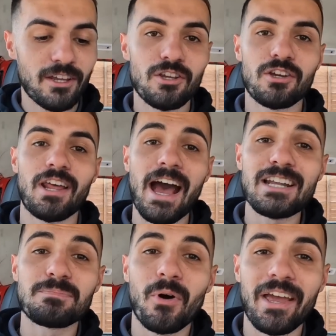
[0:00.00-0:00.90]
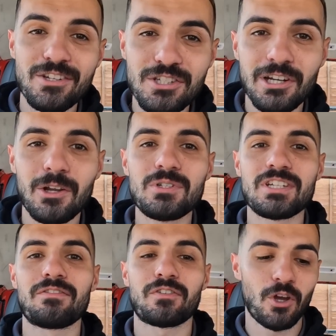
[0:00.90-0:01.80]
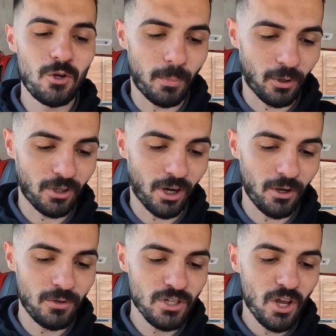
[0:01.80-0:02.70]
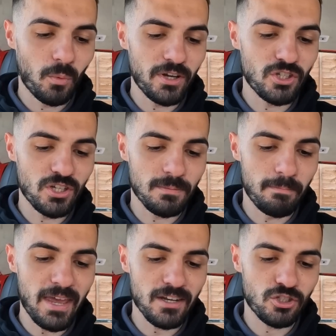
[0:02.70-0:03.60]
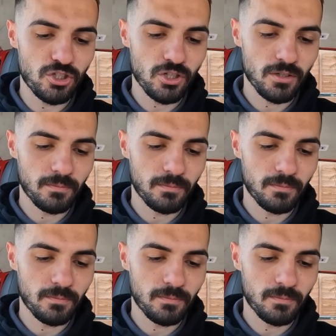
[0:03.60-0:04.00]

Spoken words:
You can add my exclusive coupon code, which is MK4